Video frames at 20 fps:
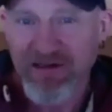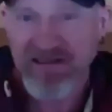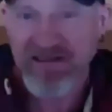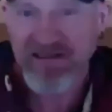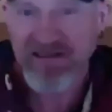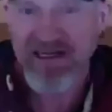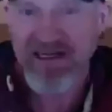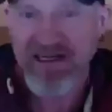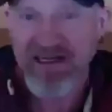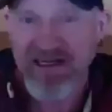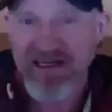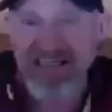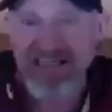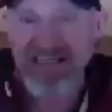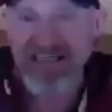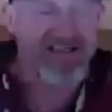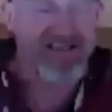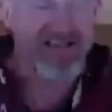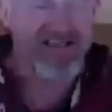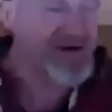squeeze out
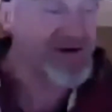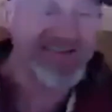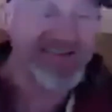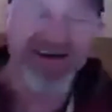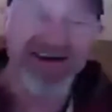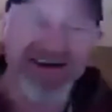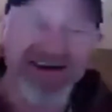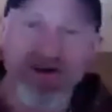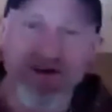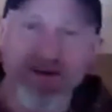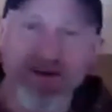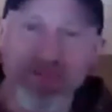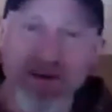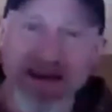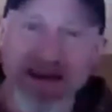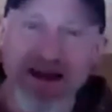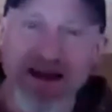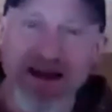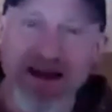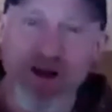three big, long,
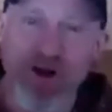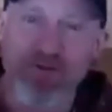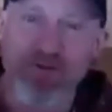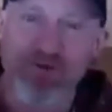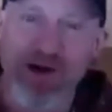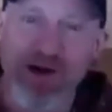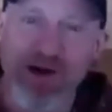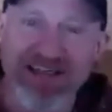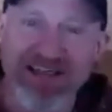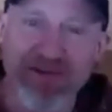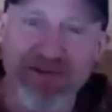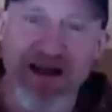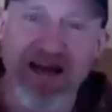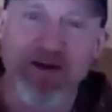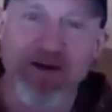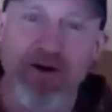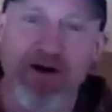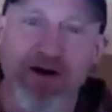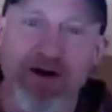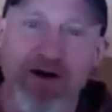brown, smelly ones,
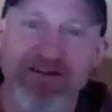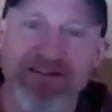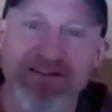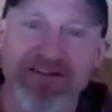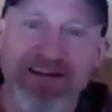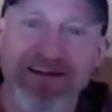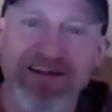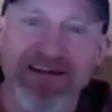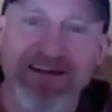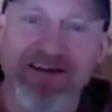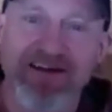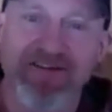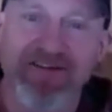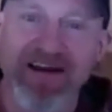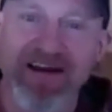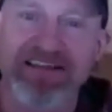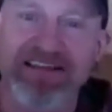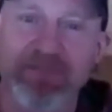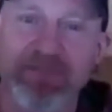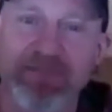you could fix your
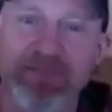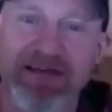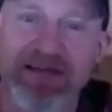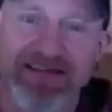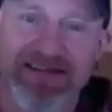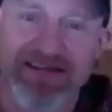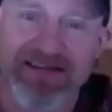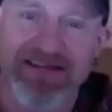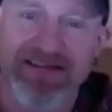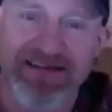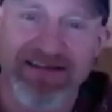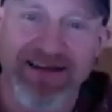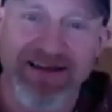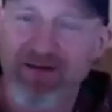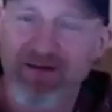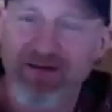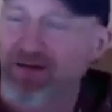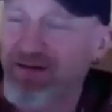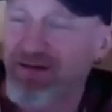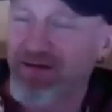business. Well,
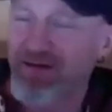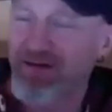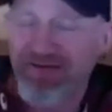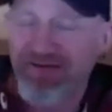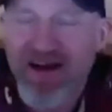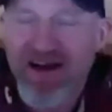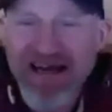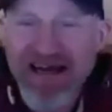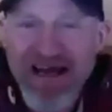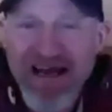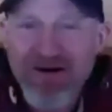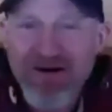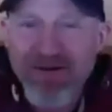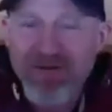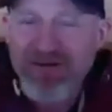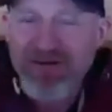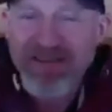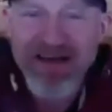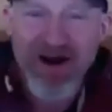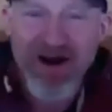fucking hell, it was a
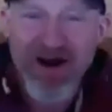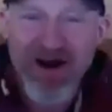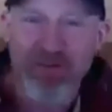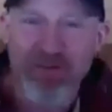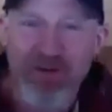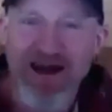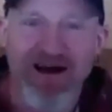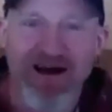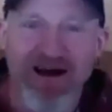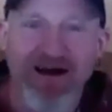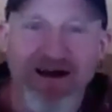no-brainer.